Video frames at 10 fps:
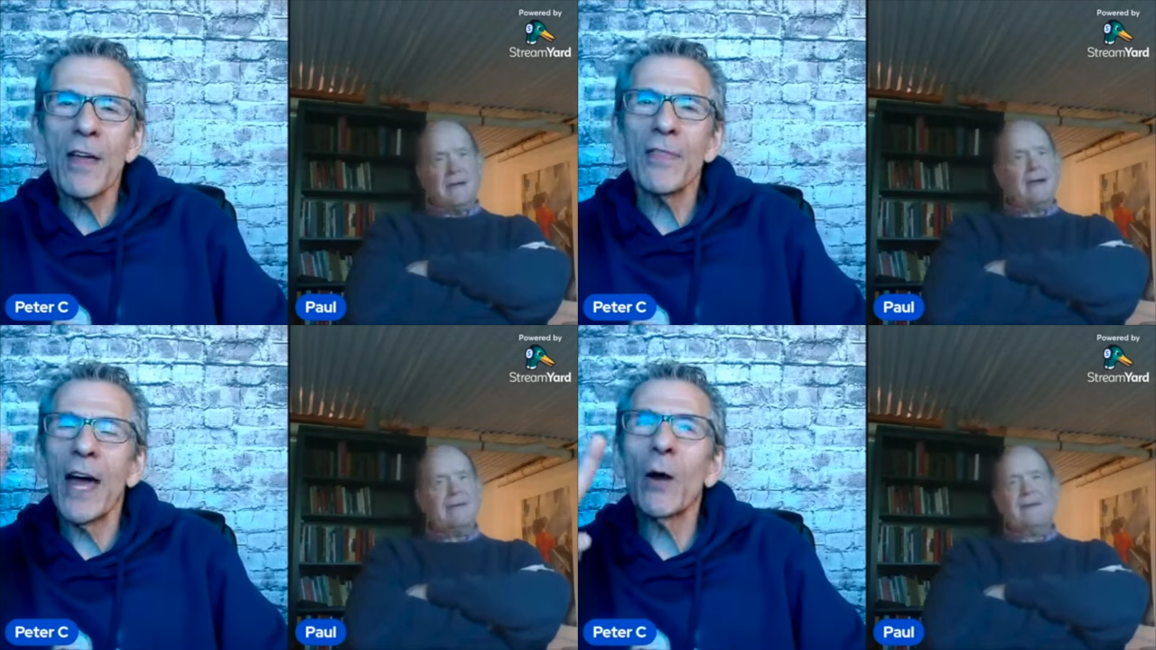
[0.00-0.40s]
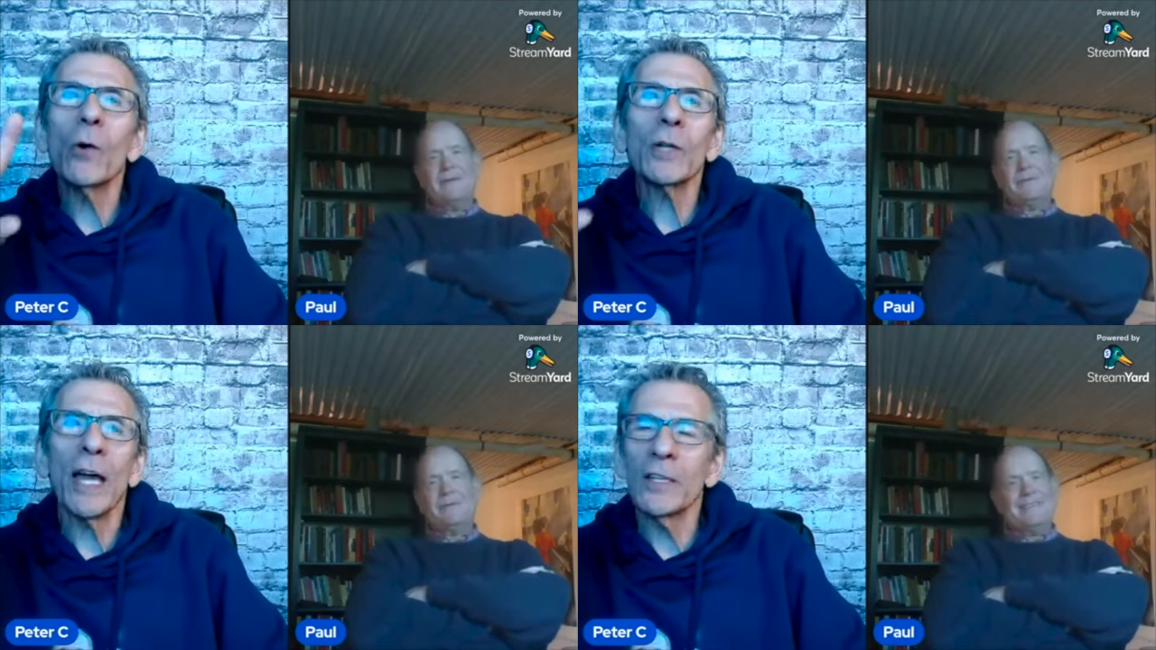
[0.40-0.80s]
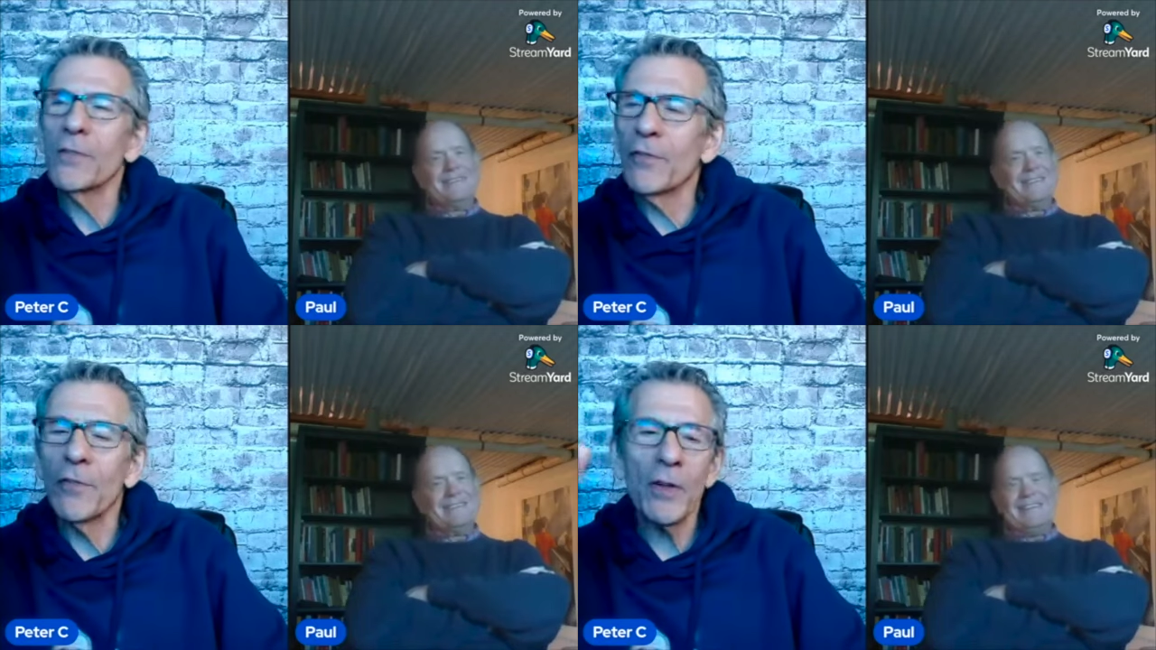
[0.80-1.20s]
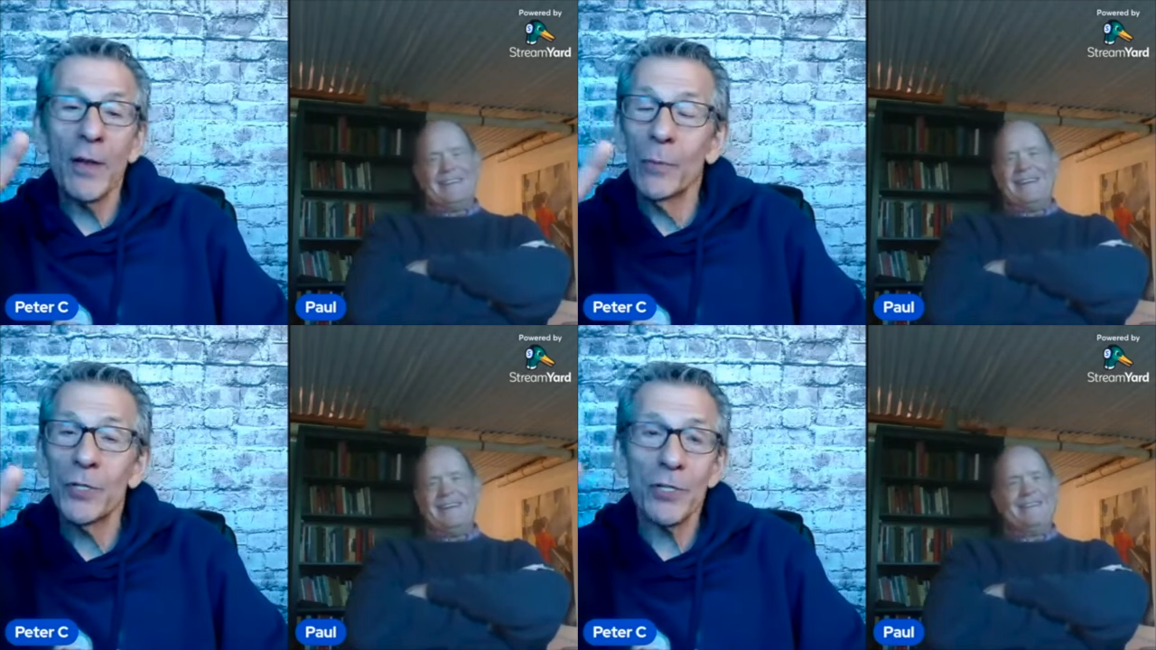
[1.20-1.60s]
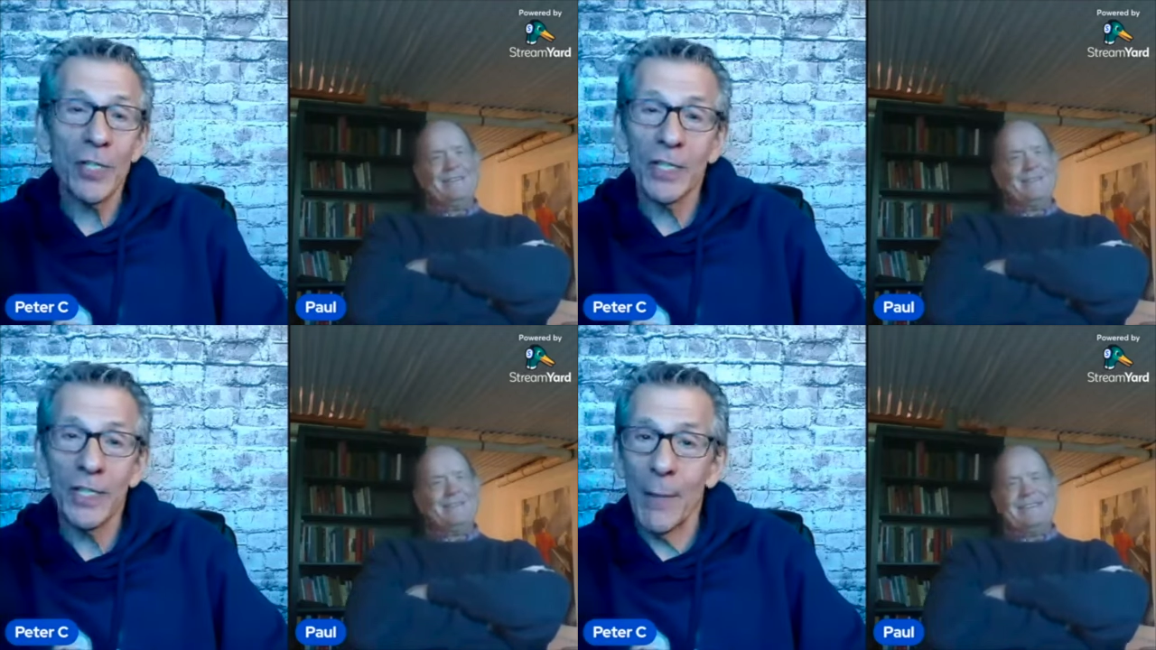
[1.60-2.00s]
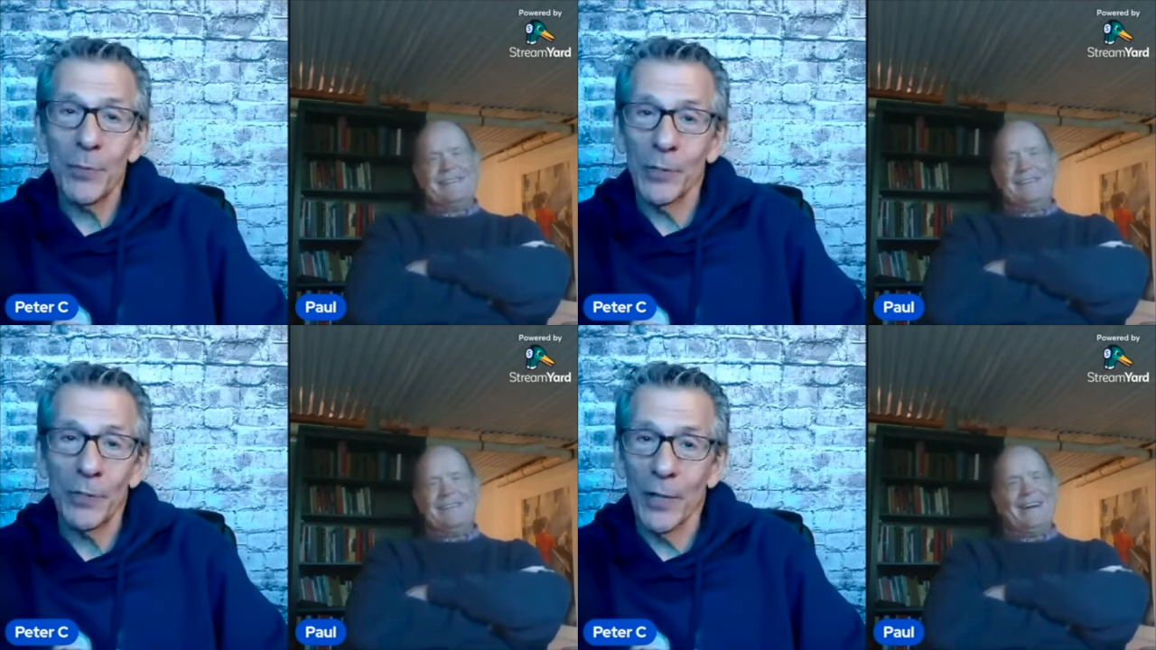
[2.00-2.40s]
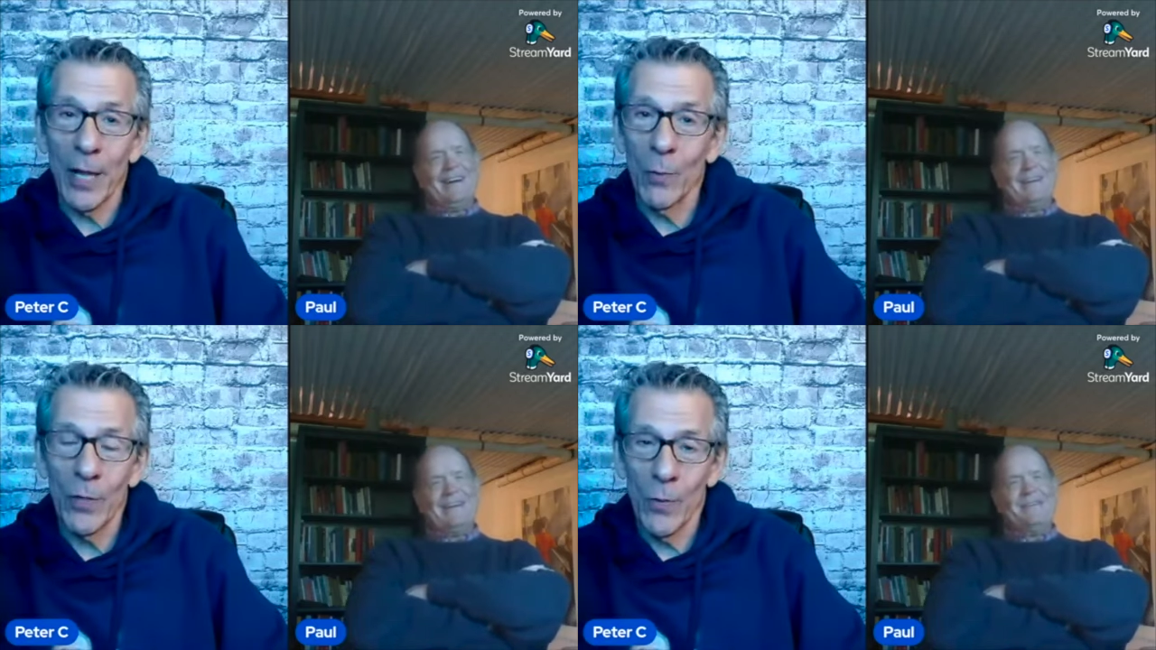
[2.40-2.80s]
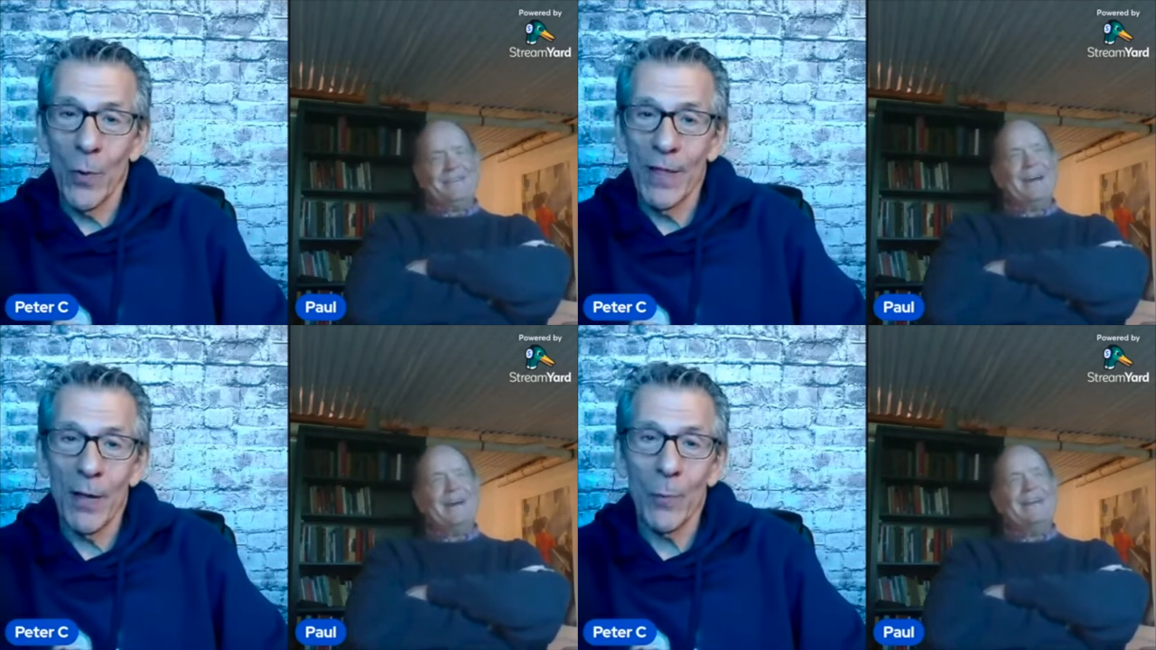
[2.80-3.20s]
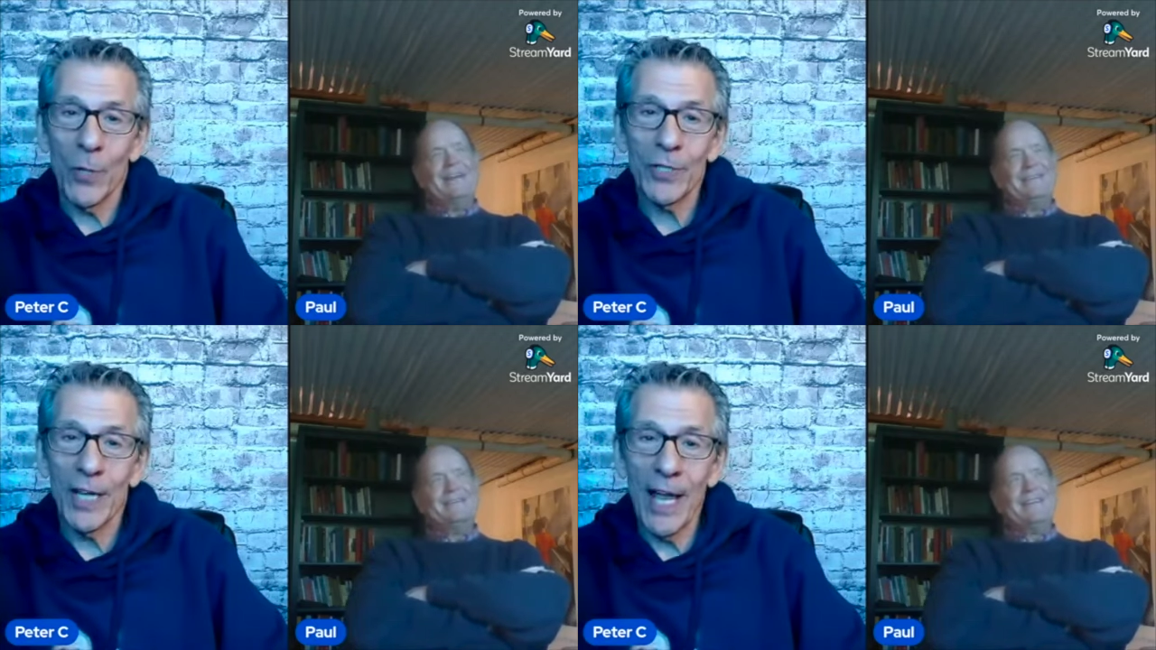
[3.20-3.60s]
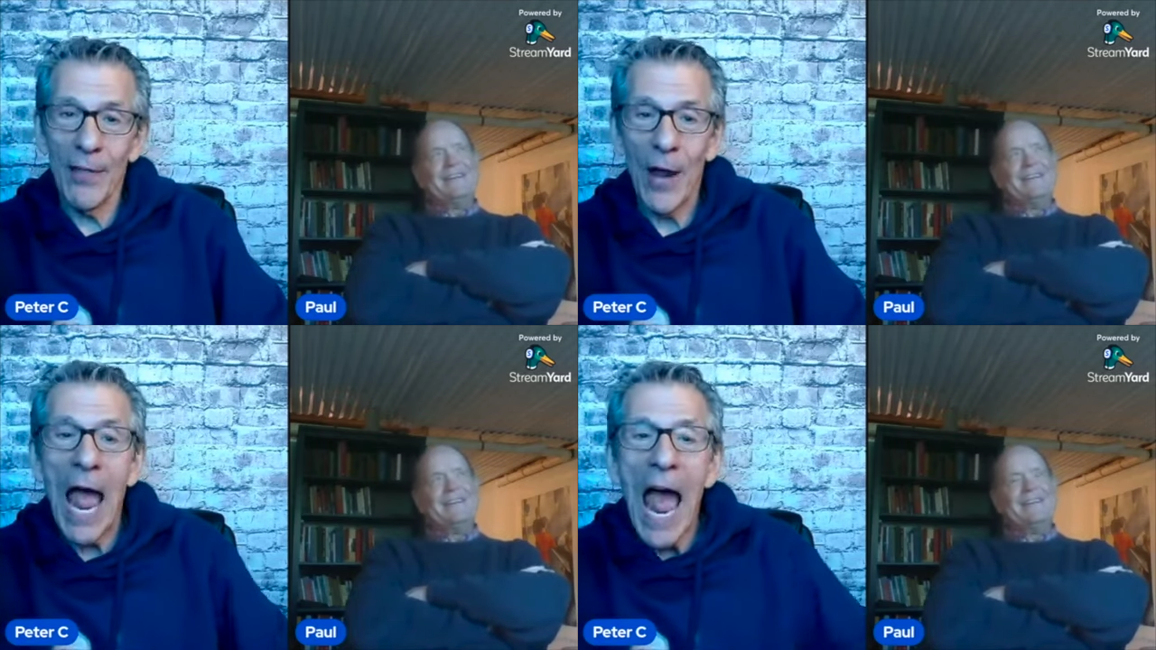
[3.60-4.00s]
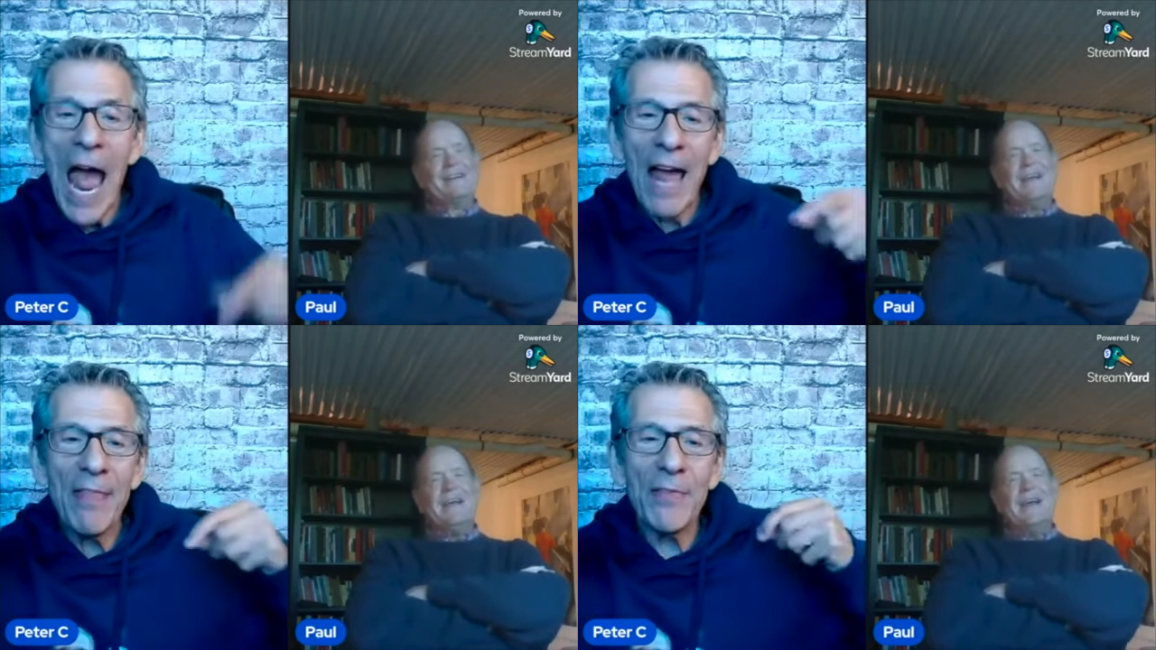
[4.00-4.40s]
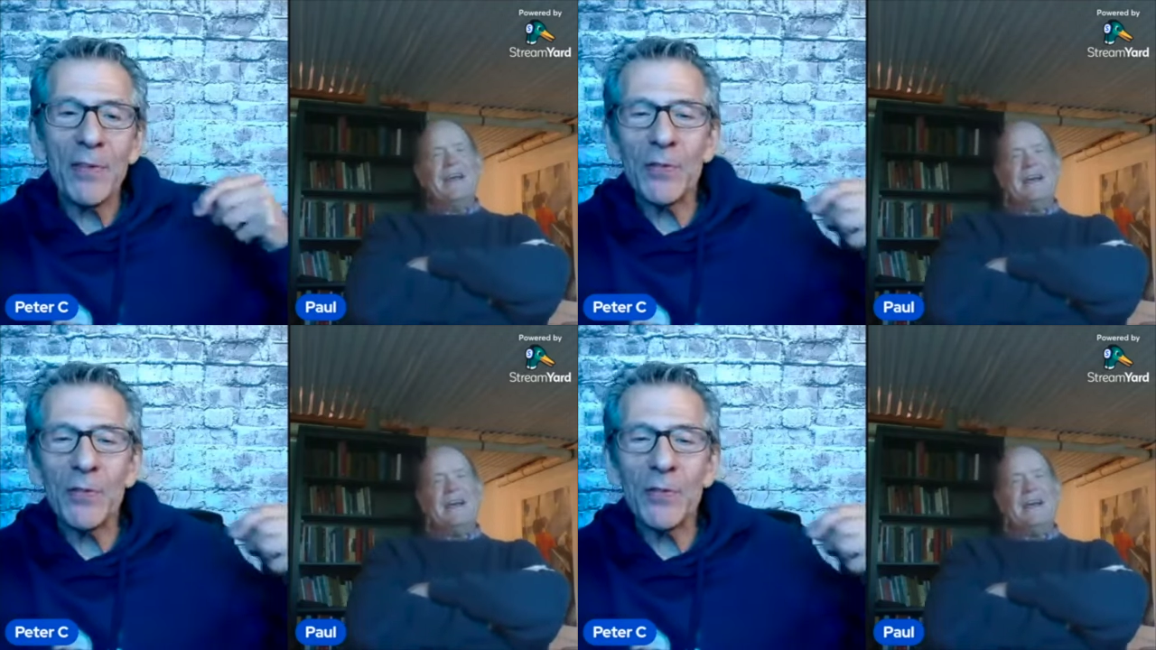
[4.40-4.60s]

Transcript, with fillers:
Speaker 1: that whole cast, the four of them were just exceptional in the way they worked together. And then the